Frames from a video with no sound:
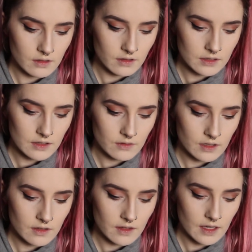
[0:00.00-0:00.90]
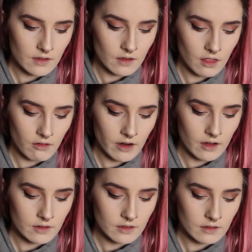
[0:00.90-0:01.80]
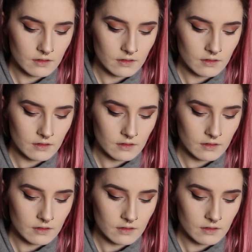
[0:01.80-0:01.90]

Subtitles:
because it slides all around.